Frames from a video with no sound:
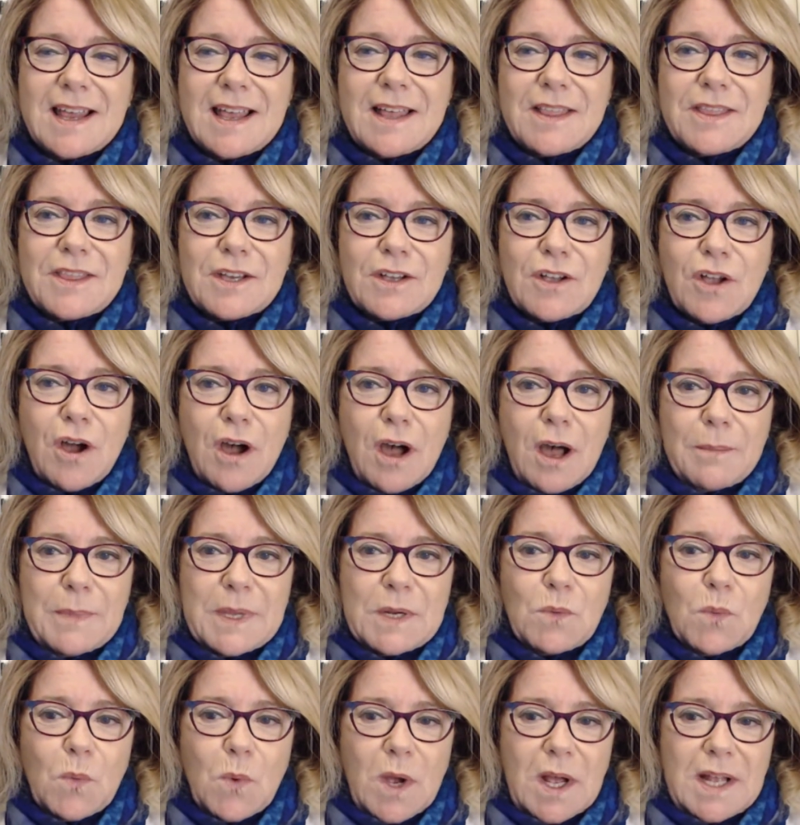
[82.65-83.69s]
The
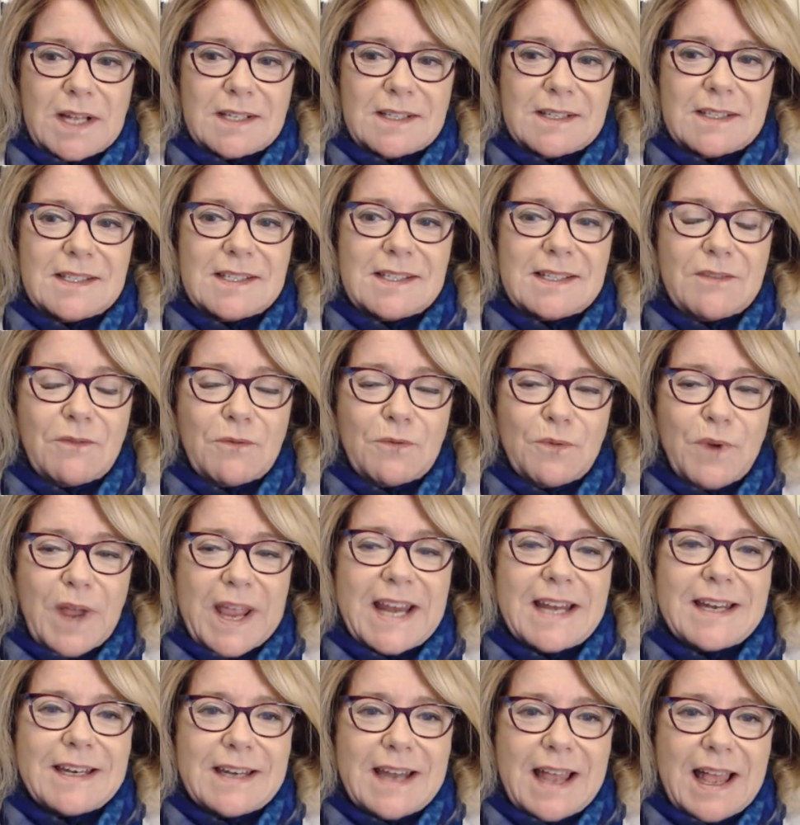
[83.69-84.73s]
common ones
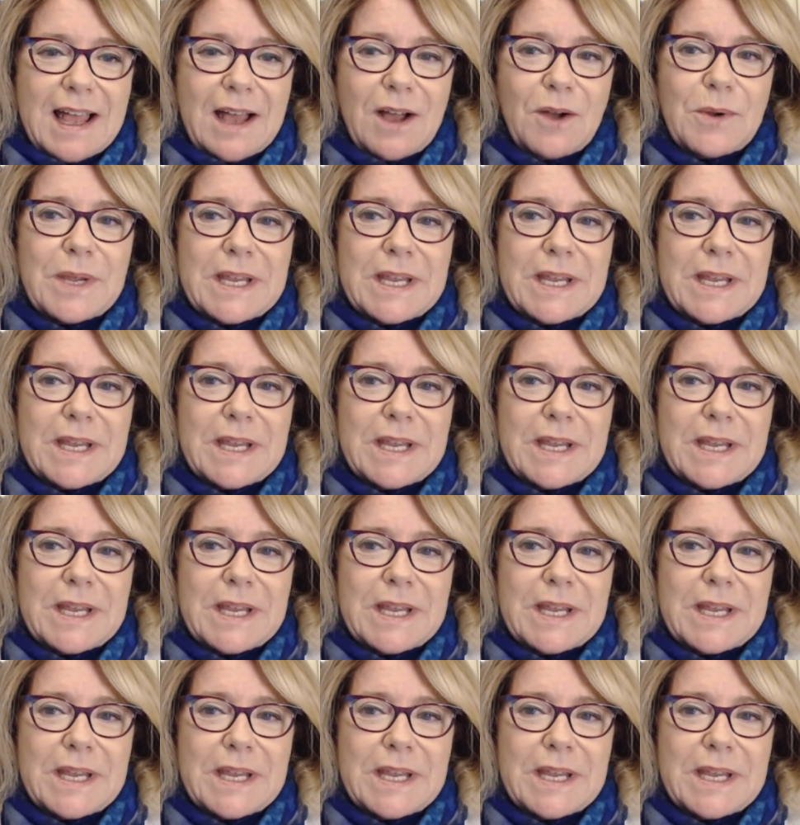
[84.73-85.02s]
right now